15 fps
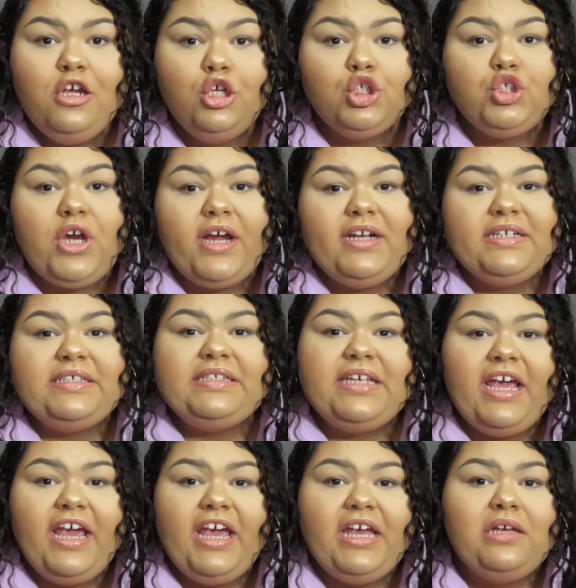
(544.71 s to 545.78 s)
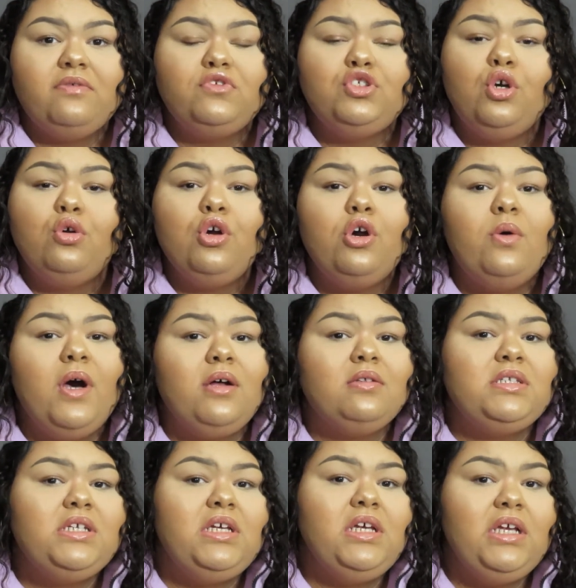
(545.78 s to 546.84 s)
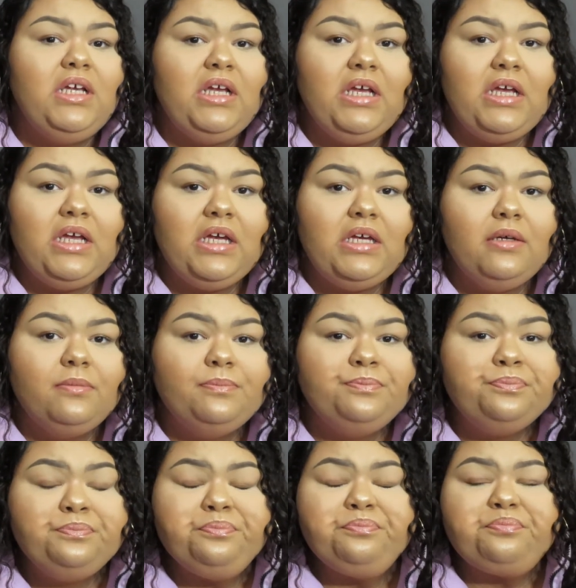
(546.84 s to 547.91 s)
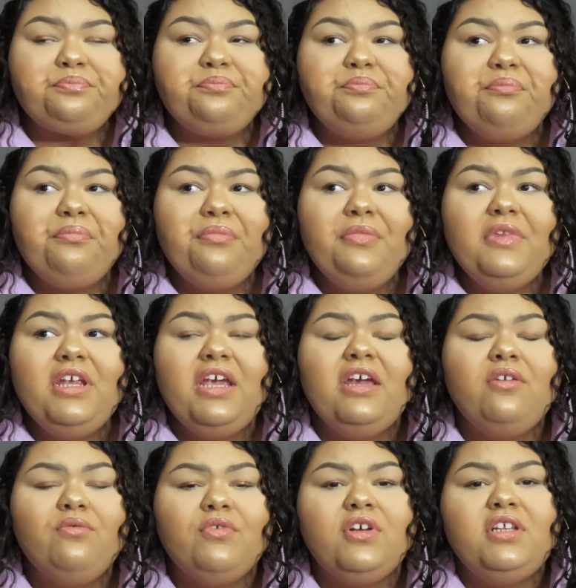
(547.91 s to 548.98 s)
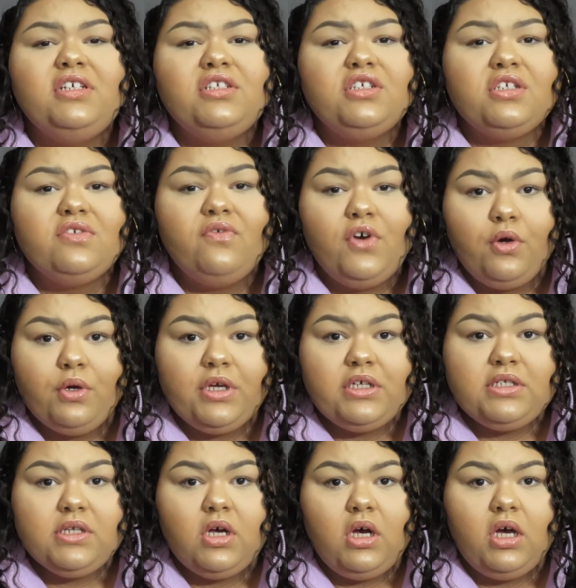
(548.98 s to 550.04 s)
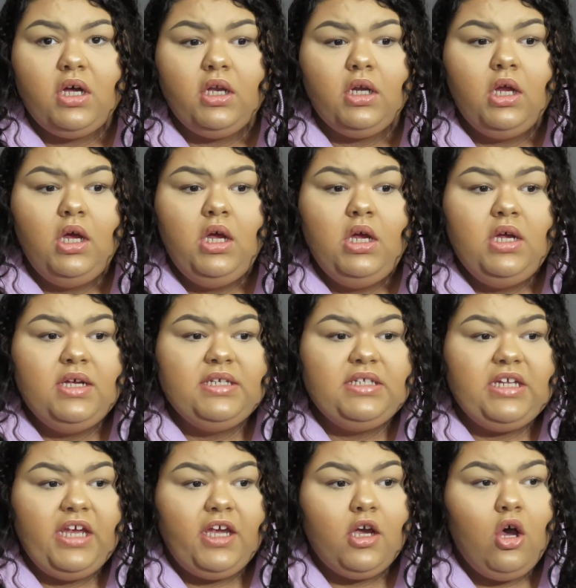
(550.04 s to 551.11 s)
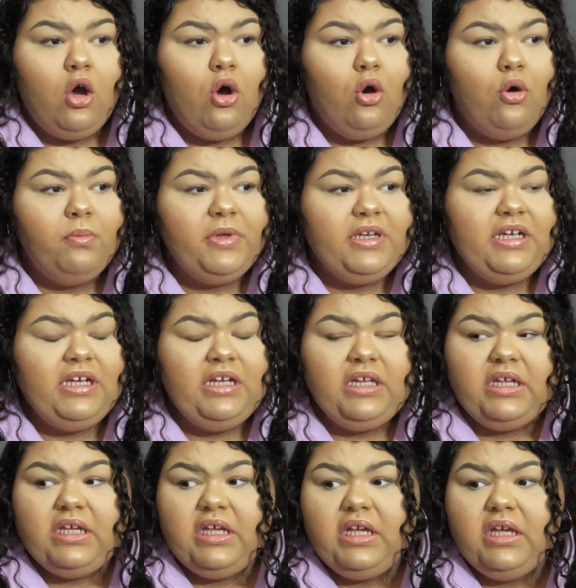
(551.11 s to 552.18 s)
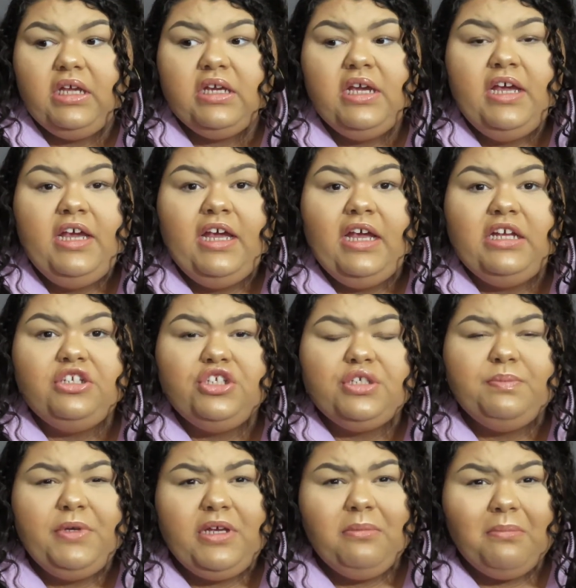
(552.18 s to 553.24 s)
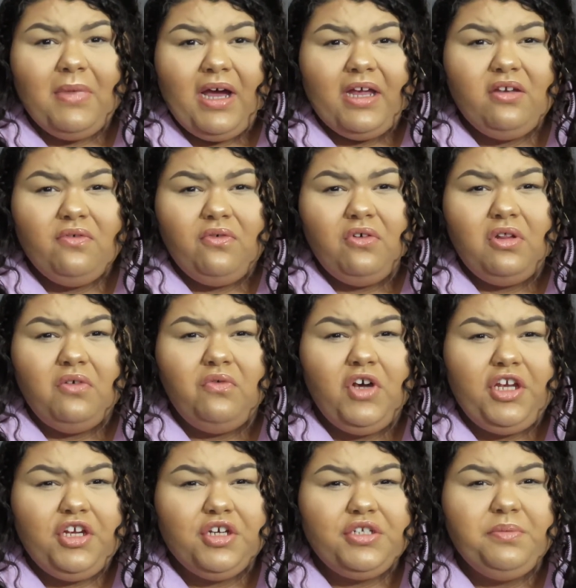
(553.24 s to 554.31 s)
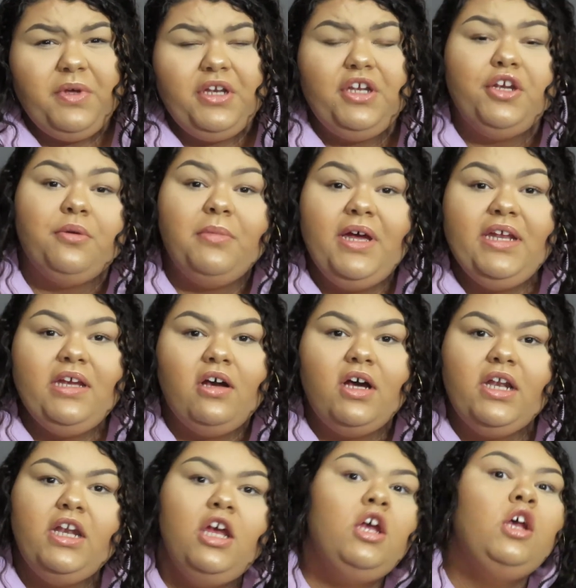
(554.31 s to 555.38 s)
Try to save. Don't go out to eat, and really just focus on staying home and eating and just being mindful of what you're spending your money on.